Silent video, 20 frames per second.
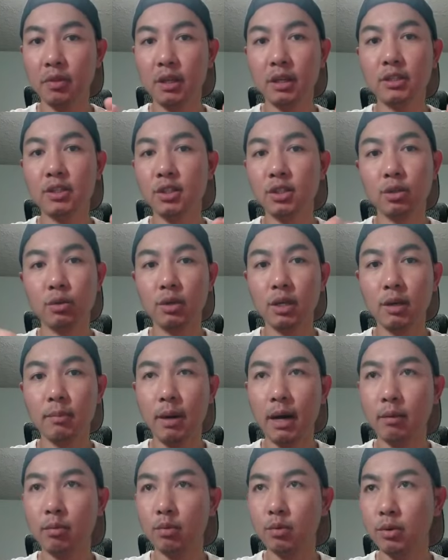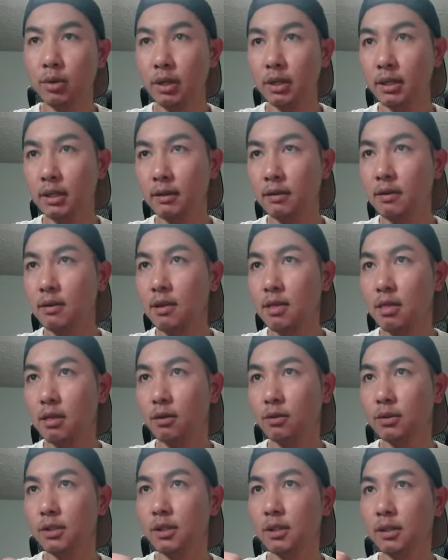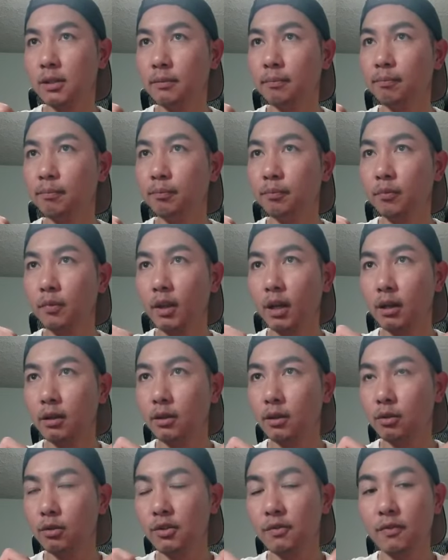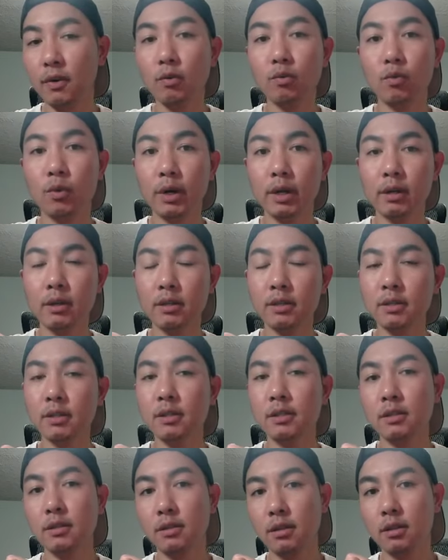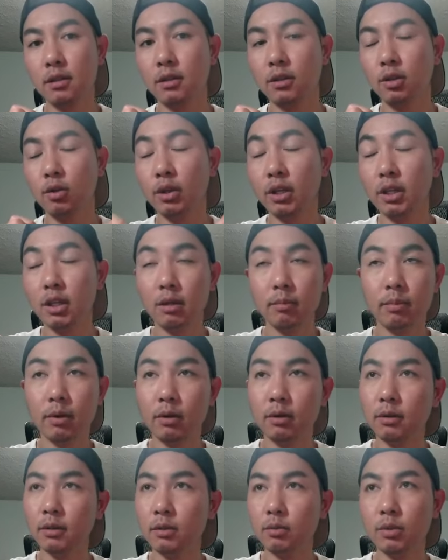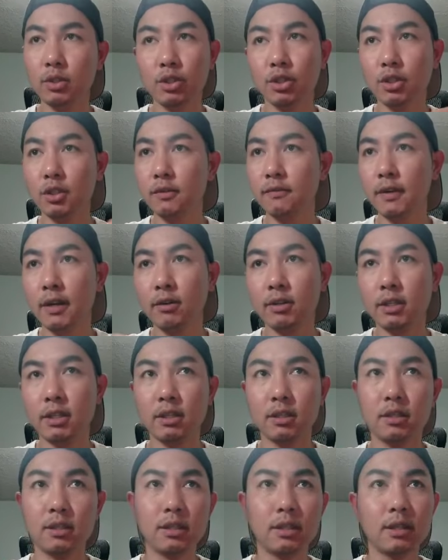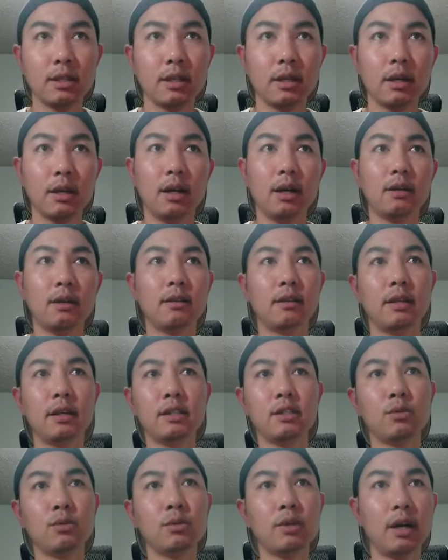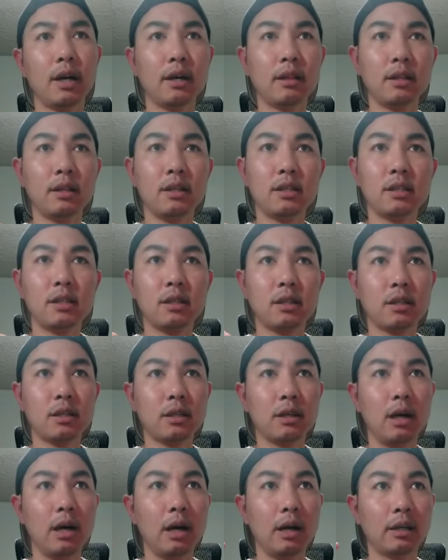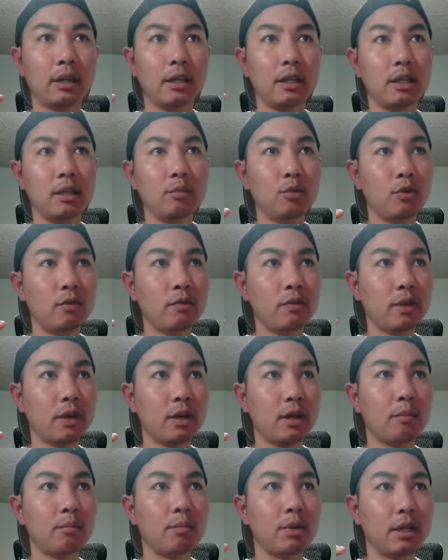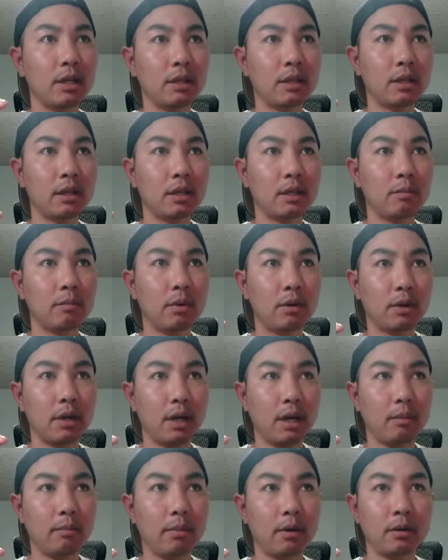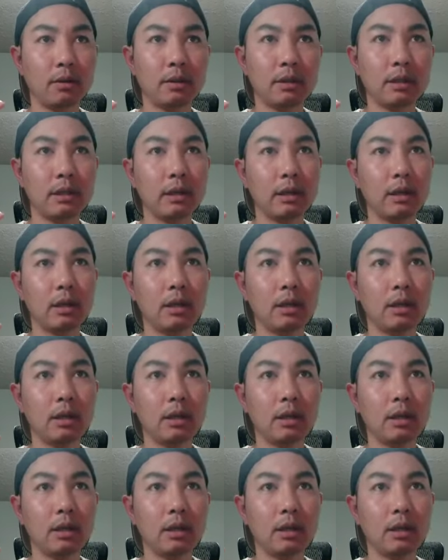They still keep upgrading those firmwares, your keyboard, which is very good. And let's look at this Keymove, the complete keyboard I bought.